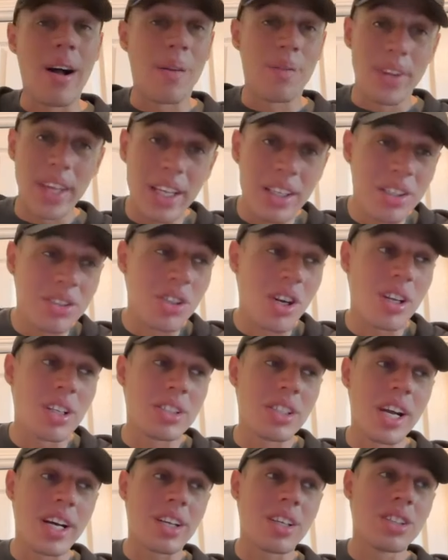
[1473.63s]
in the
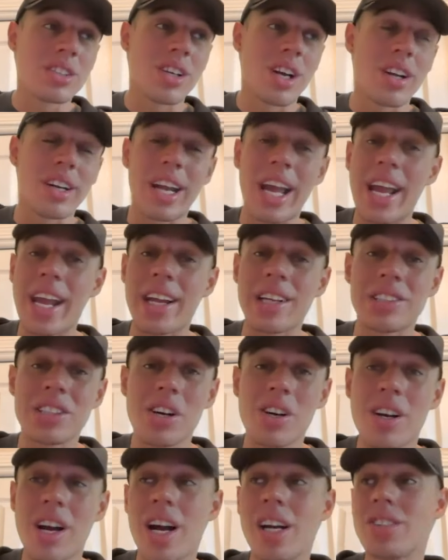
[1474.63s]
Charlotte Checkers on an
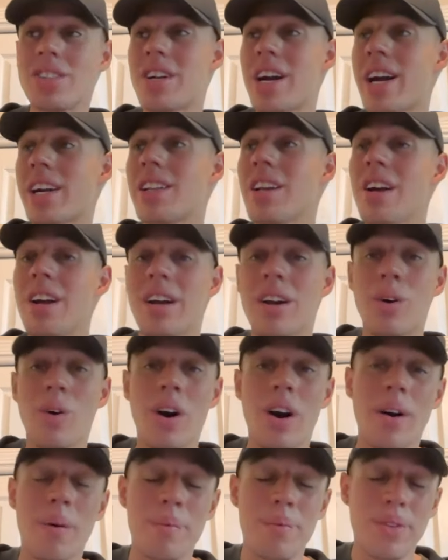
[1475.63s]
AHL contract,
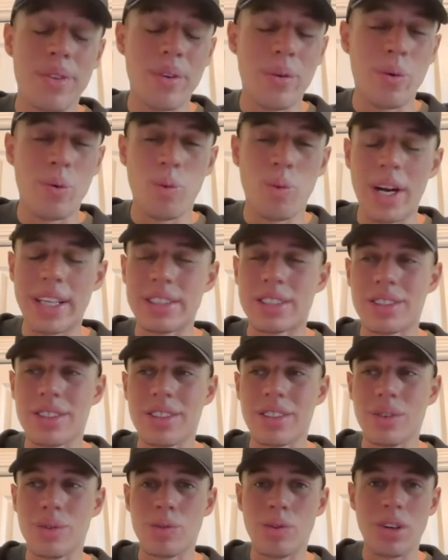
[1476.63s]
went
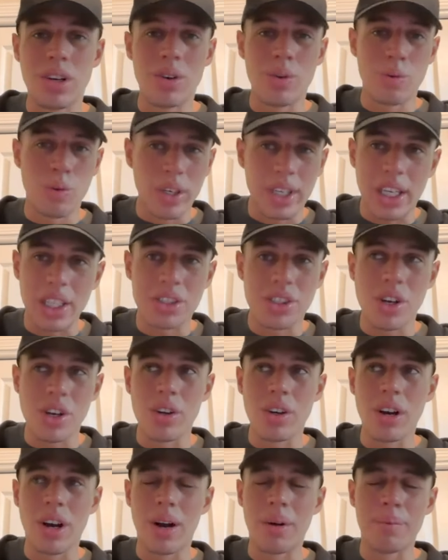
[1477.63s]
to rookie
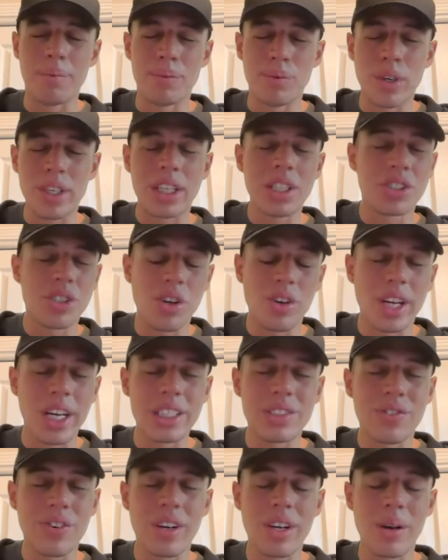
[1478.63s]

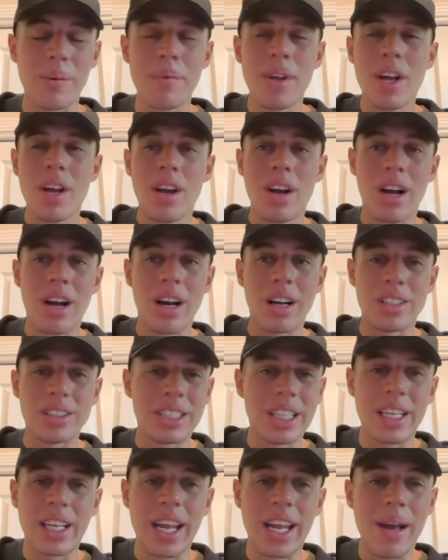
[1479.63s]
showcase for him,
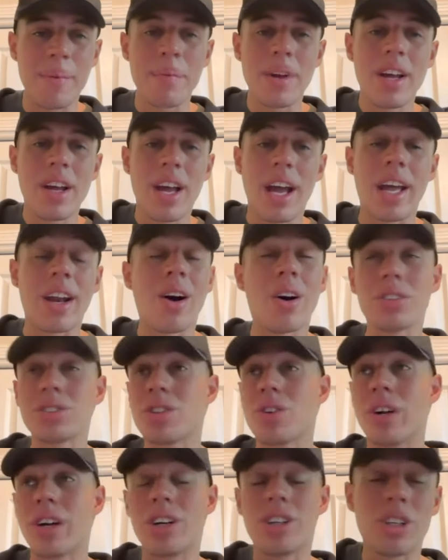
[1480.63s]
D-Camp, and
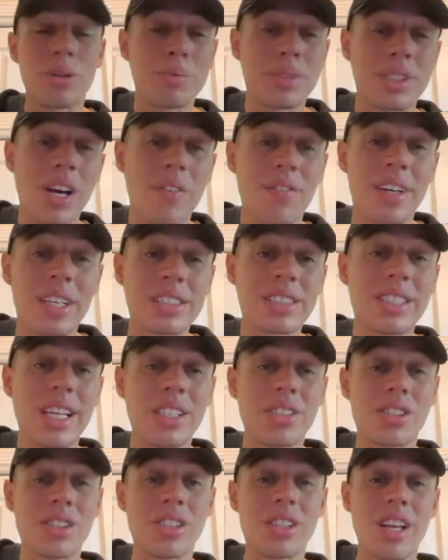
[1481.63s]
also earned himself an
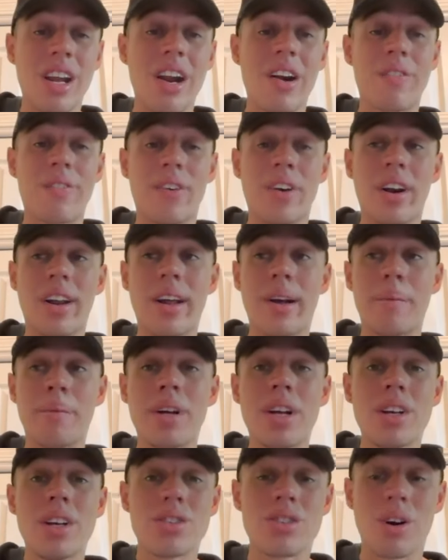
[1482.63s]
extension there for him.
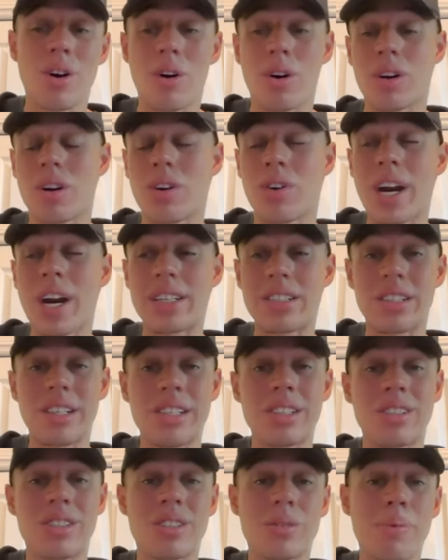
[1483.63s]
So
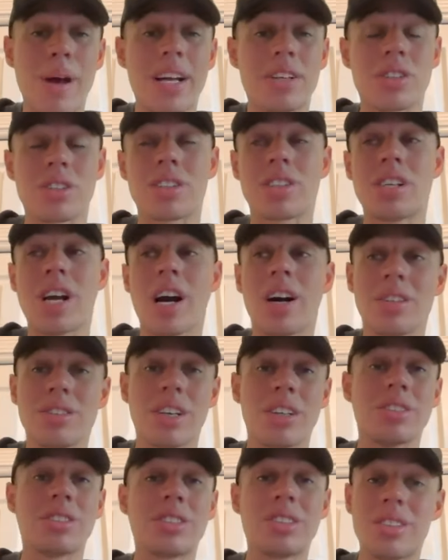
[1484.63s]
congratulations to Patrick Giles
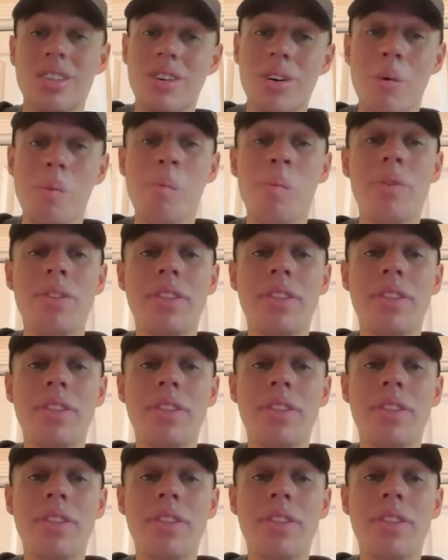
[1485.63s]
on still